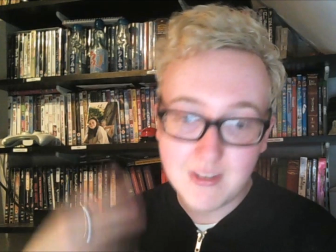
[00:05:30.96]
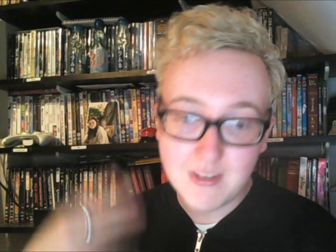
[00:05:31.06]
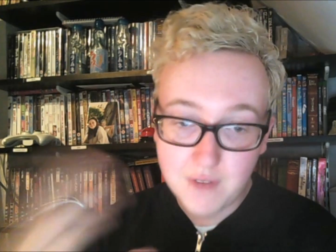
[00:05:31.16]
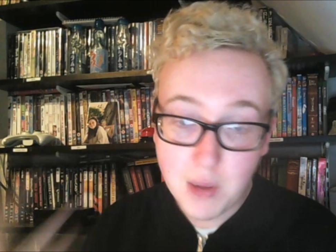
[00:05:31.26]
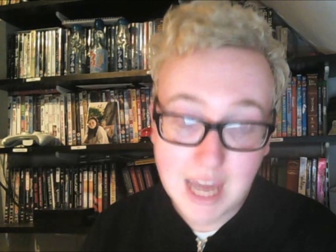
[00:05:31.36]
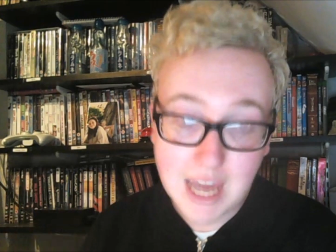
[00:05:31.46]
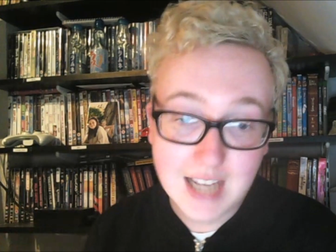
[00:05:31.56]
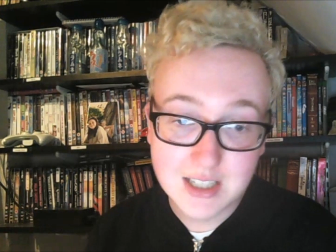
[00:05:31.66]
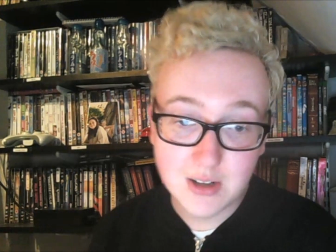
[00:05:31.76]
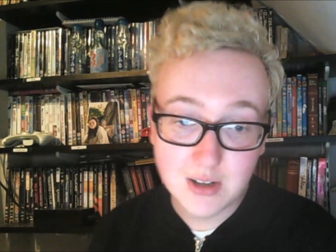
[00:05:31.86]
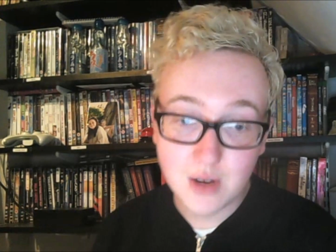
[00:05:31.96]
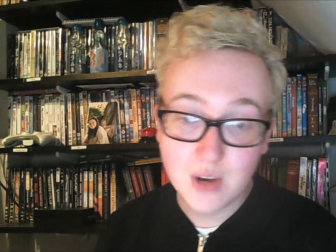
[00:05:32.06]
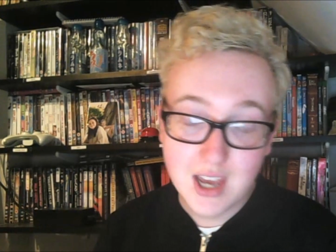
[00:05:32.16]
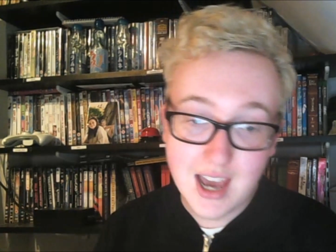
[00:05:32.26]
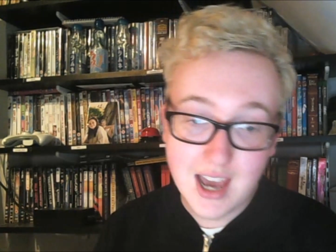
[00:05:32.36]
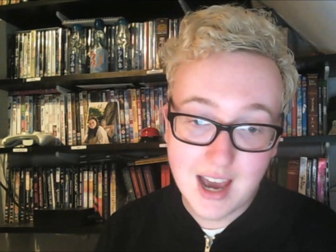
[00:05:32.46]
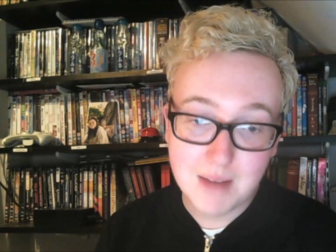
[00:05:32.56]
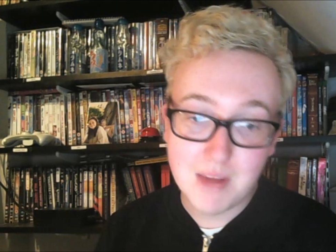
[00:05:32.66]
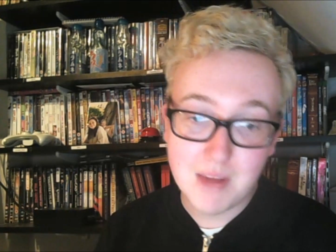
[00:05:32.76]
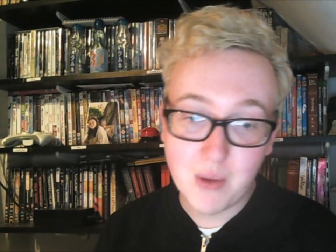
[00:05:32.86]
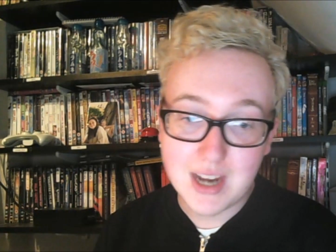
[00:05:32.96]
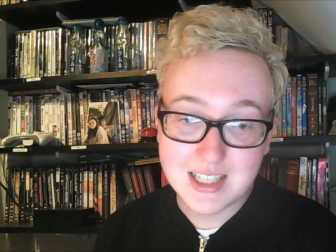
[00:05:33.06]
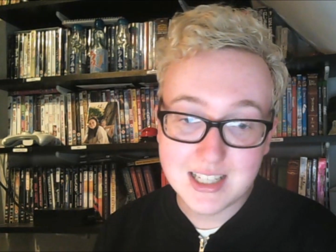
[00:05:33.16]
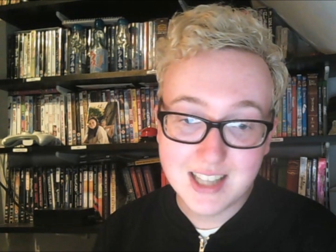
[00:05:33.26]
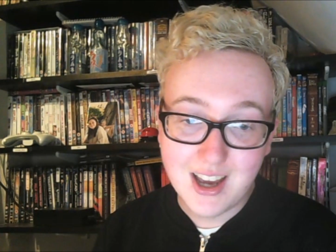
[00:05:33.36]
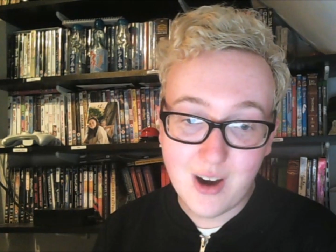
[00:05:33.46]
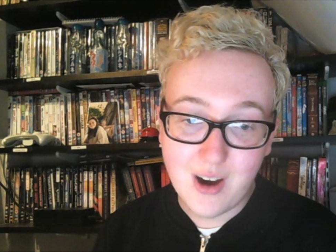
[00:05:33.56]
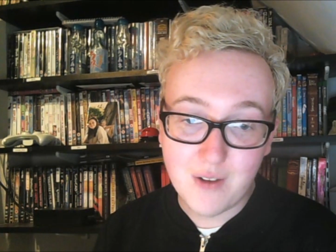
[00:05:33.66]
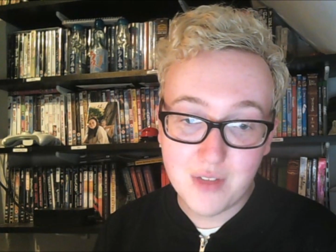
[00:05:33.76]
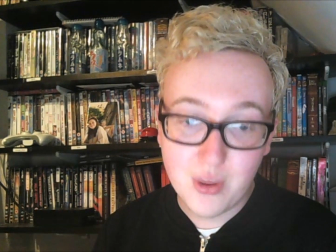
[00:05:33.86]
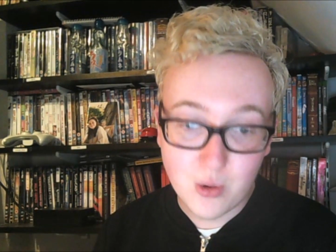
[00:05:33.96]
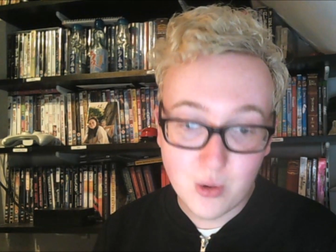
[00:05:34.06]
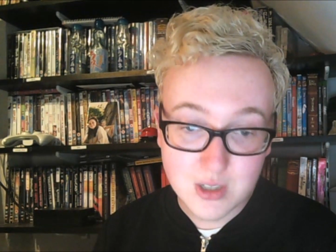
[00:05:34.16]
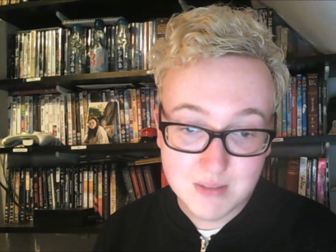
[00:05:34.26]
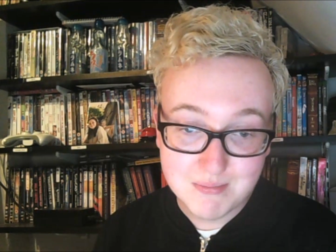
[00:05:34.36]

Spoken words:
verbicate to you my ways of thought.